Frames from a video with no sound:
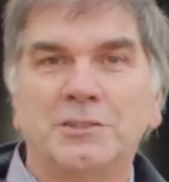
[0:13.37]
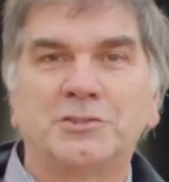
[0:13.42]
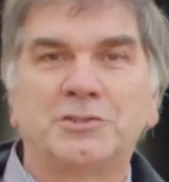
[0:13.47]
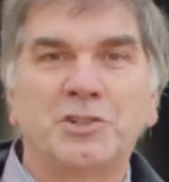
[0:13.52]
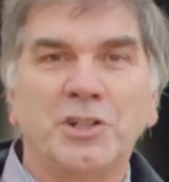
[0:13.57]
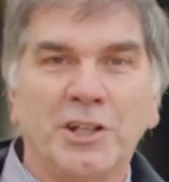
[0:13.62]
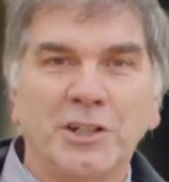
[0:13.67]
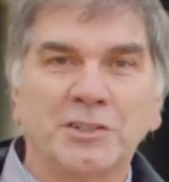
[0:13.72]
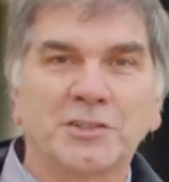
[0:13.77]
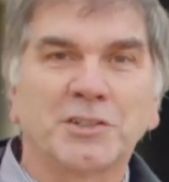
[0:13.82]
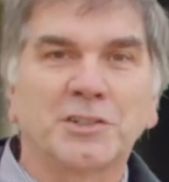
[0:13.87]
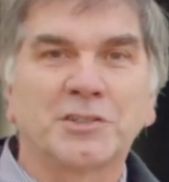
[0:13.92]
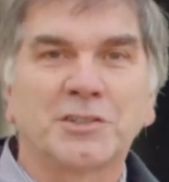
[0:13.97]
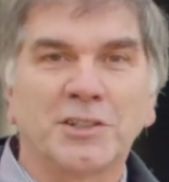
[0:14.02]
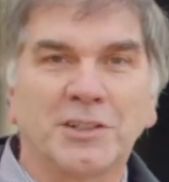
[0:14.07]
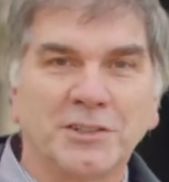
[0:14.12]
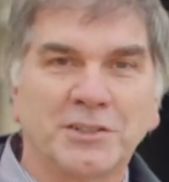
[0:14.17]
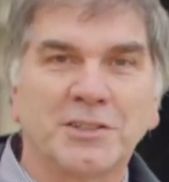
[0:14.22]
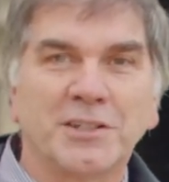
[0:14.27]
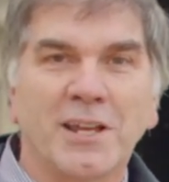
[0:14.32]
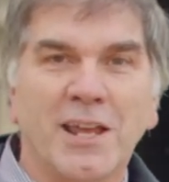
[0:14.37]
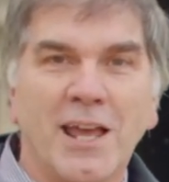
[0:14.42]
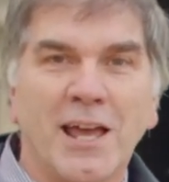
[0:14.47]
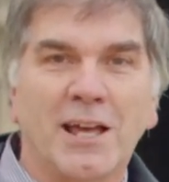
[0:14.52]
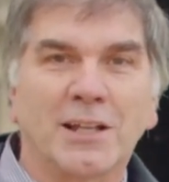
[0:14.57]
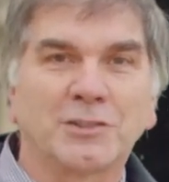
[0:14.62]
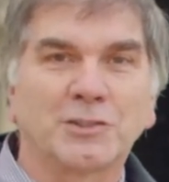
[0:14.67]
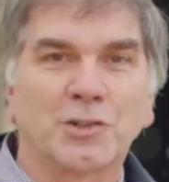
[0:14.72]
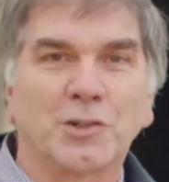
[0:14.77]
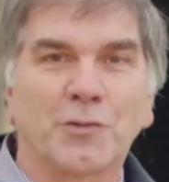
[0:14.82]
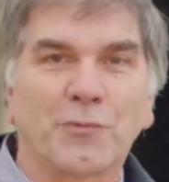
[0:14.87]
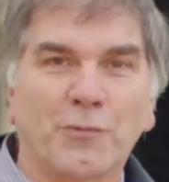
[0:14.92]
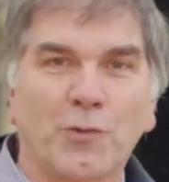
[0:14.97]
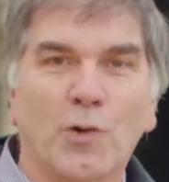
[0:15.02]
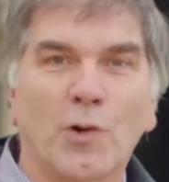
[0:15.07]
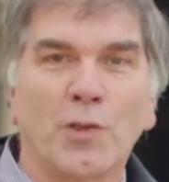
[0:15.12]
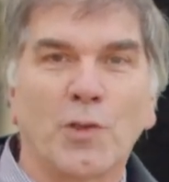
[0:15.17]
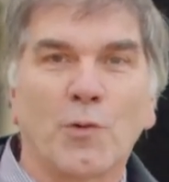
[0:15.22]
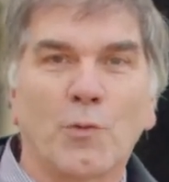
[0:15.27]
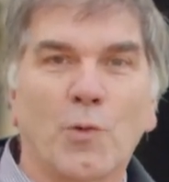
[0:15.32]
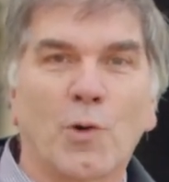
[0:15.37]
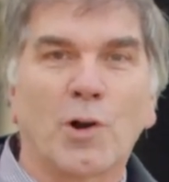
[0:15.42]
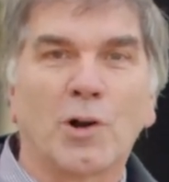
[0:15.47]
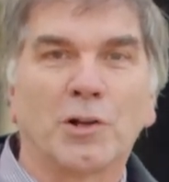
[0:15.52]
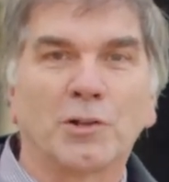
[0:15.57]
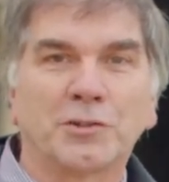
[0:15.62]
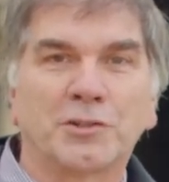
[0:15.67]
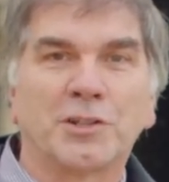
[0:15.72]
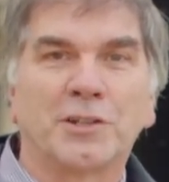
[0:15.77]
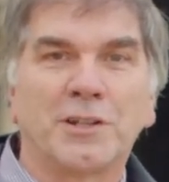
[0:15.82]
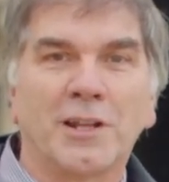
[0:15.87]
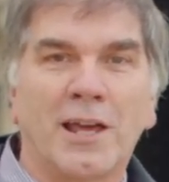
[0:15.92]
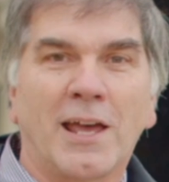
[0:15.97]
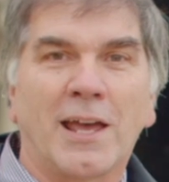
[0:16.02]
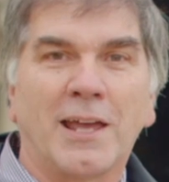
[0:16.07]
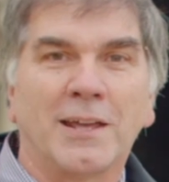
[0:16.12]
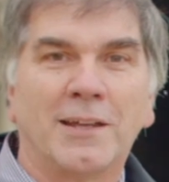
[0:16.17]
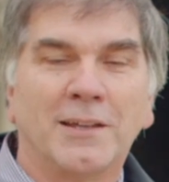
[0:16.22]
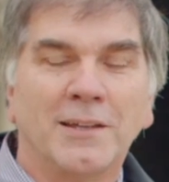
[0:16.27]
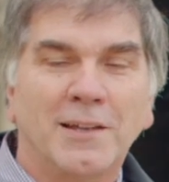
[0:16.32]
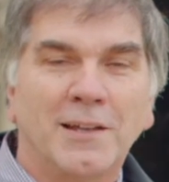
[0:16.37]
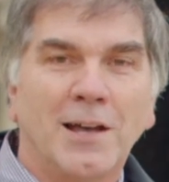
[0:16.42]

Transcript: "Jesus is the answer for the world today.